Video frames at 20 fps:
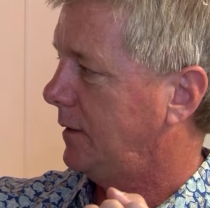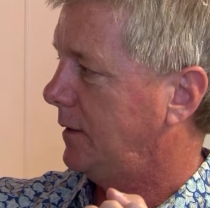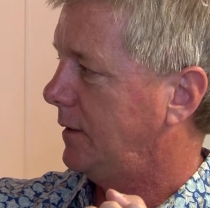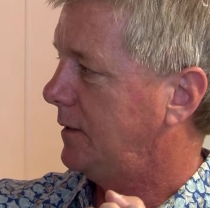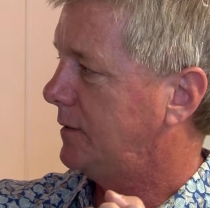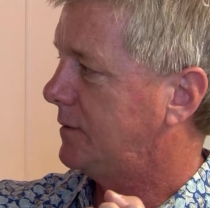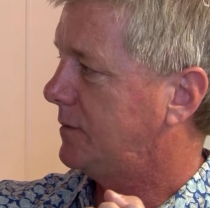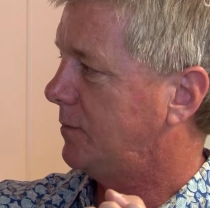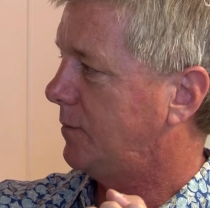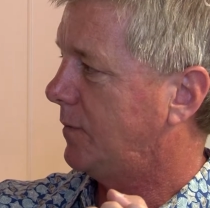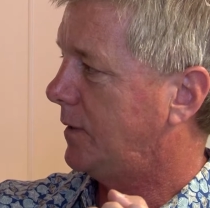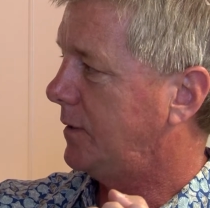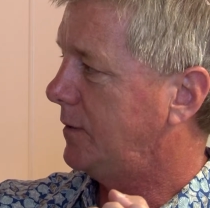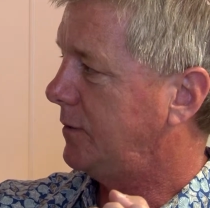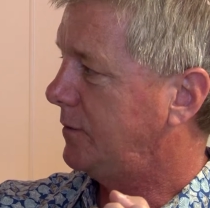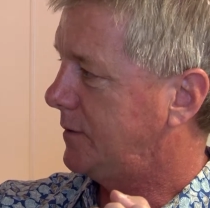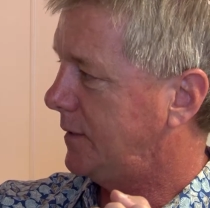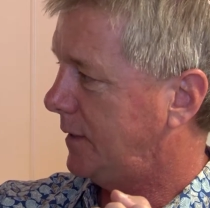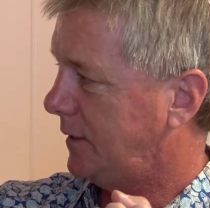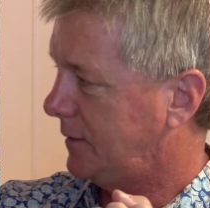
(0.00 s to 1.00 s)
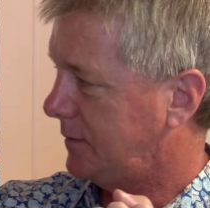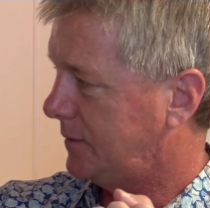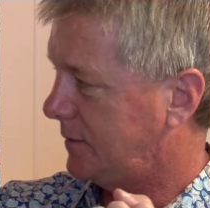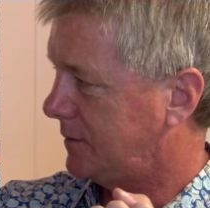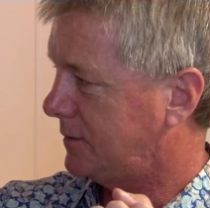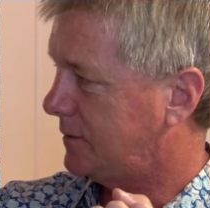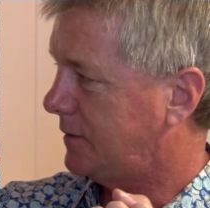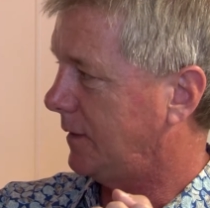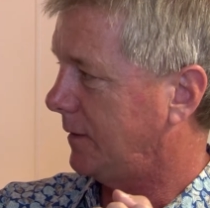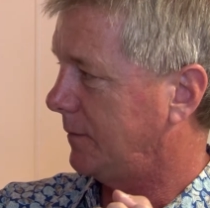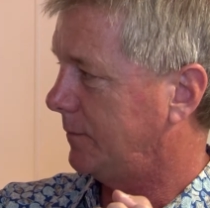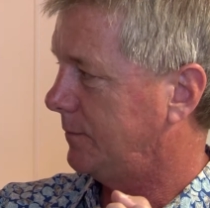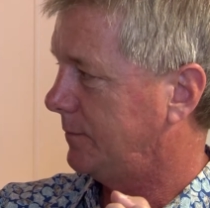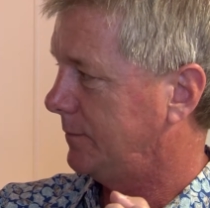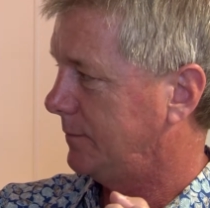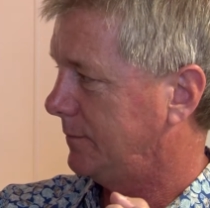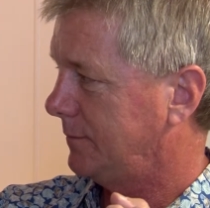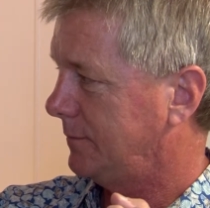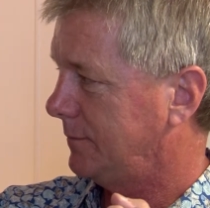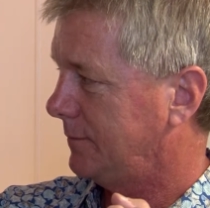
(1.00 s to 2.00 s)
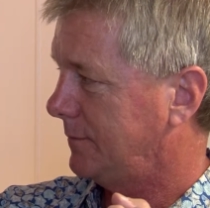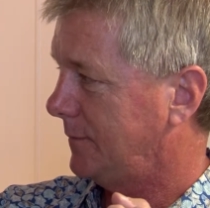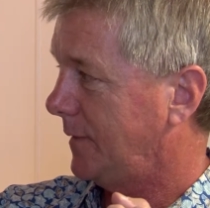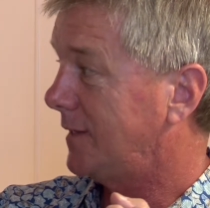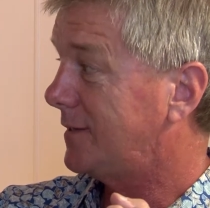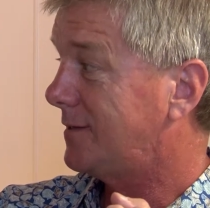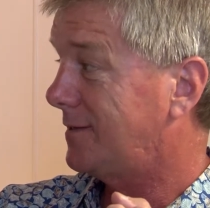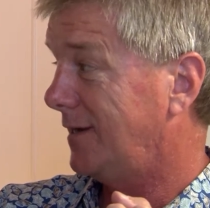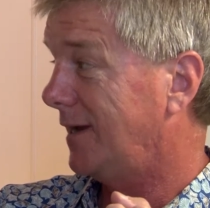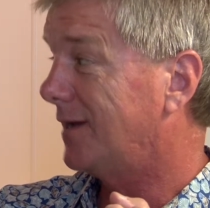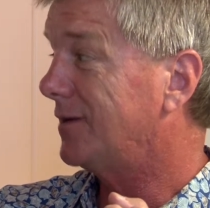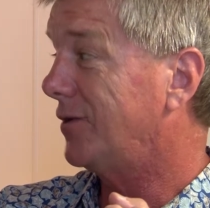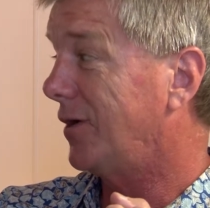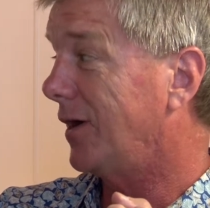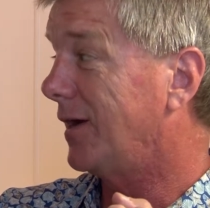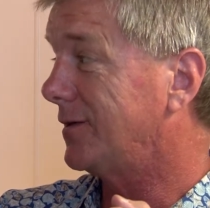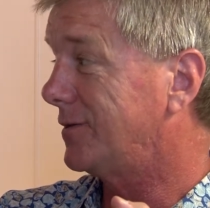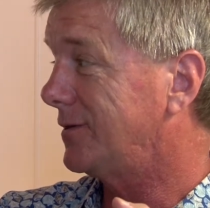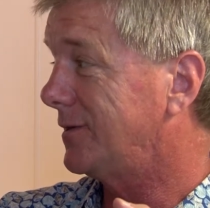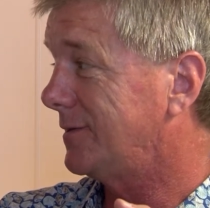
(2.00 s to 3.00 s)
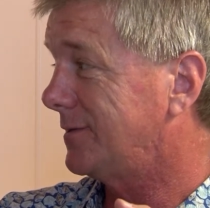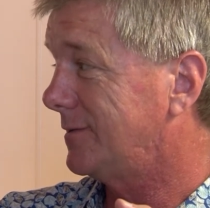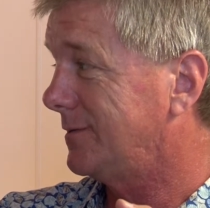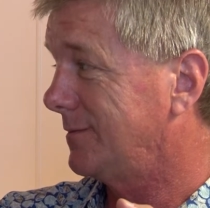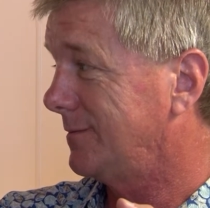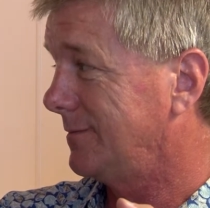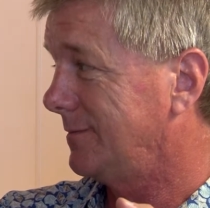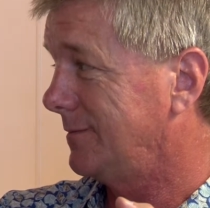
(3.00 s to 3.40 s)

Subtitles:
is the one who takes his time. That's the unconscious.